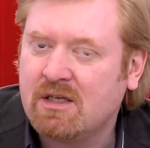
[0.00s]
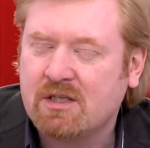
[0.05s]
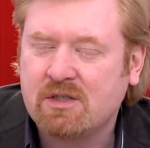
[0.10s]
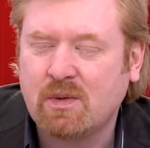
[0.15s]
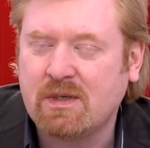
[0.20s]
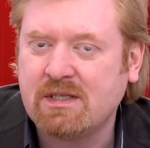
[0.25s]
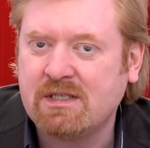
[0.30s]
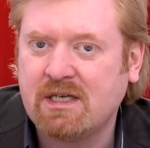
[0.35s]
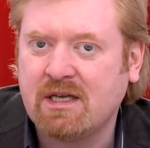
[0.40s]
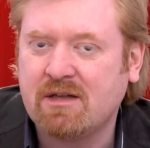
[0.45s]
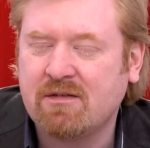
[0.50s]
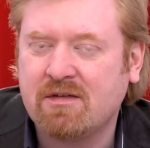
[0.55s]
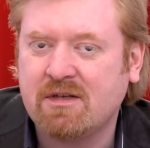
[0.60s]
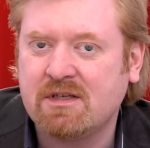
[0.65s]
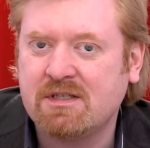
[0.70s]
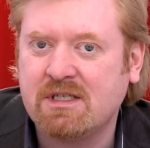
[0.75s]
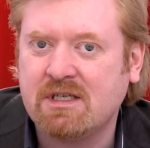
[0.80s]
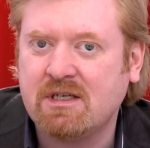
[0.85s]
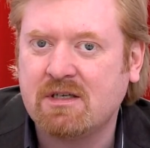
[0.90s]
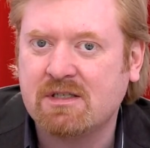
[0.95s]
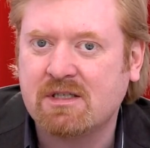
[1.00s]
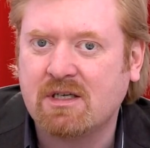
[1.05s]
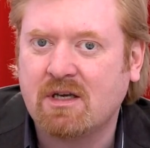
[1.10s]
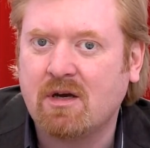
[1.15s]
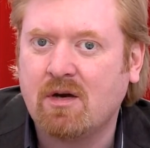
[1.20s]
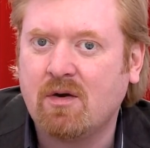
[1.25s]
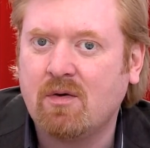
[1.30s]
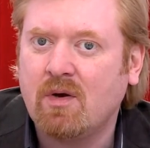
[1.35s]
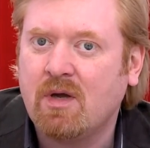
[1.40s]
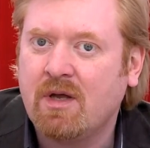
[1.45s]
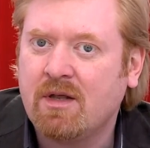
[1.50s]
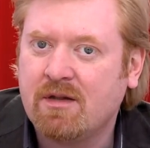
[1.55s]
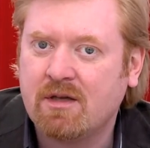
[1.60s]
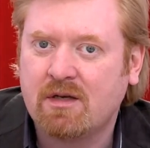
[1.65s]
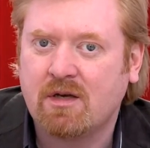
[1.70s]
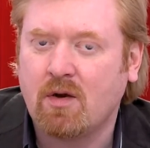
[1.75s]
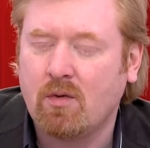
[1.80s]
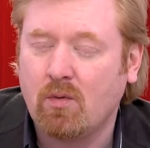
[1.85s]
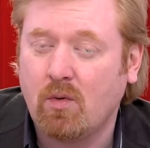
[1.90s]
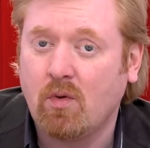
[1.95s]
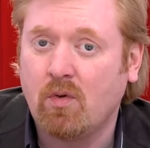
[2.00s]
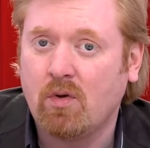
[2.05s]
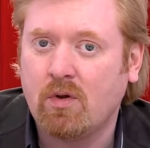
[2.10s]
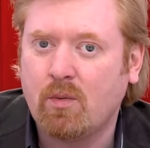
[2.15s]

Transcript: 20 and 30 years ago that go all